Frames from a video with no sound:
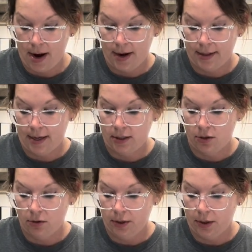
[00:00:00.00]
and that's
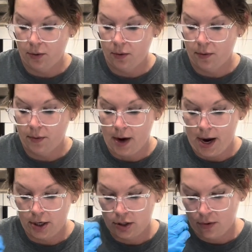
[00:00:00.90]
totally cool. I
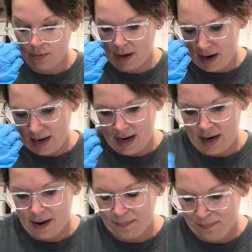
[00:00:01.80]
just don't think I need it.